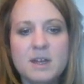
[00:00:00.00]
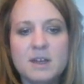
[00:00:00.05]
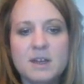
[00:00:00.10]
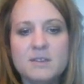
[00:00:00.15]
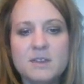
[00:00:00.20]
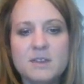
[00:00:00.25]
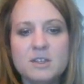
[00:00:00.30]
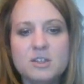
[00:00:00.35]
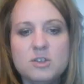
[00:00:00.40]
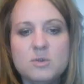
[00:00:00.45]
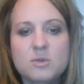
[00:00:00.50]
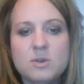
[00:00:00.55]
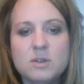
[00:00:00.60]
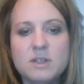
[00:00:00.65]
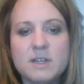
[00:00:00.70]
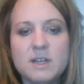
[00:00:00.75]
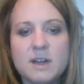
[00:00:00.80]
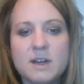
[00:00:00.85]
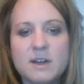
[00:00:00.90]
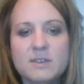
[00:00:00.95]
and then you
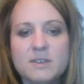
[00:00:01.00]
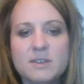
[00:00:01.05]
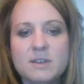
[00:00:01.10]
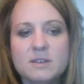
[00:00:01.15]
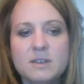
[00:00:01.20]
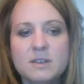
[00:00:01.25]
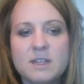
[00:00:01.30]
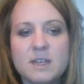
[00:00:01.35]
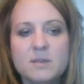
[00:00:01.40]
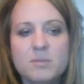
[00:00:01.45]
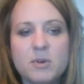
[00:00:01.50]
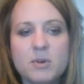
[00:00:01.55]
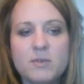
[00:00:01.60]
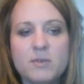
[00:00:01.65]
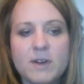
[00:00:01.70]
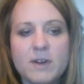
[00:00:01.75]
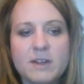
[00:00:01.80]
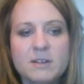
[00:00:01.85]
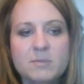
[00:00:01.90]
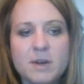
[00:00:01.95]
click on the link
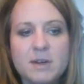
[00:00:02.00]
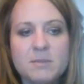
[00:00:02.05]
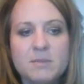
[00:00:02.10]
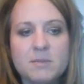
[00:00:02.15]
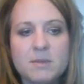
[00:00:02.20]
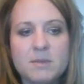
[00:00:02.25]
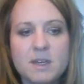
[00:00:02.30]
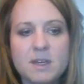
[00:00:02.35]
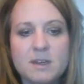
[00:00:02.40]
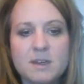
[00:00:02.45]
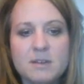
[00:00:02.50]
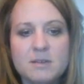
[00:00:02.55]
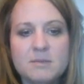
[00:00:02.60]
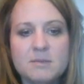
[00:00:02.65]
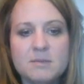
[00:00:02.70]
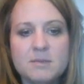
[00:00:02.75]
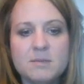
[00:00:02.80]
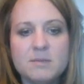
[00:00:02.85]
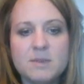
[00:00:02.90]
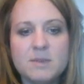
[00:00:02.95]
provided by me,
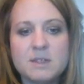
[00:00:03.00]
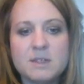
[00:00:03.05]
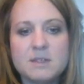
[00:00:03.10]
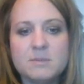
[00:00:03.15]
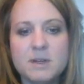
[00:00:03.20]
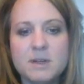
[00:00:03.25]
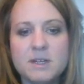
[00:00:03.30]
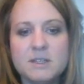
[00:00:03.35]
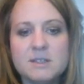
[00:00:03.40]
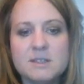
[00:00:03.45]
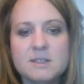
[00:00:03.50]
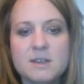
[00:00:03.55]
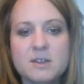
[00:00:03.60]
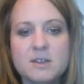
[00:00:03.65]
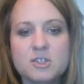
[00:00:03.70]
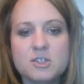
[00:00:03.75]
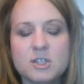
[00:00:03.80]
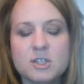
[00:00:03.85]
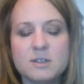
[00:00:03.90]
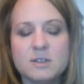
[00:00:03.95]
that's my
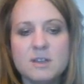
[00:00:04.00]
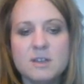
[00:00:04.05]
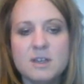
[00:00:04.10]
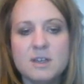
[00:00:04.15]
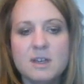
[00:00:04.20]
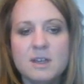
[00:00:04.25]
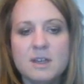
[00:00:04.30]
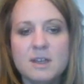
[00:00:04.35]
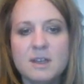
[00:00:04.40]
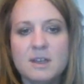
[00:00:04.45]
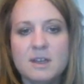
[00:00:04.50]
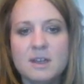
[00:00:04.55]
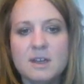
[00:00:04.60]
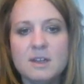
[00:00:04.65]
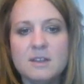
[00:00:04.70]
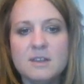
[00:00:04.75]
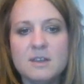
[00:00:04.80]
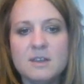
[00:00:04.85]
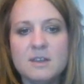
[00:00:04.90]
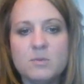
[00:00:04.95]
discussion,
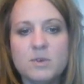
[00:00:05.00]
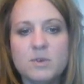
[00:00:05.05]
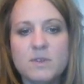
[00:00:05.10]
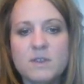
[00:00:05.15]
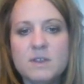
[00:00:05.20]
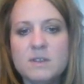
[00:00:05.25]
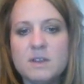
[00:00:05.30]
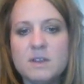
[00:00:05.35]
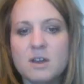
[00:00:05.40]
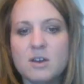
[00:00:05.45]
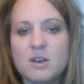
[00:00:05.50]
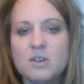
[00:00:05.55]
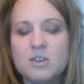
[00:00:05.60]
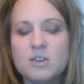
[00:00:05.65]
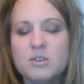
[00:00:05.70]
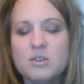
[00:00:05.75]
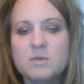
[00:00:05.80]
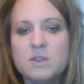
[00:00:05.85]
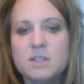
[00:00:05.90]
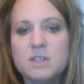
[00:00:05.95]
and then within there
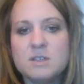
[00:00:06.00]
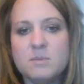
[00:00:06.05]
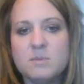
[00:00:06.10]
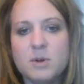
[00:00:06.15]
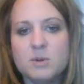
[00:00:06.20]
you need to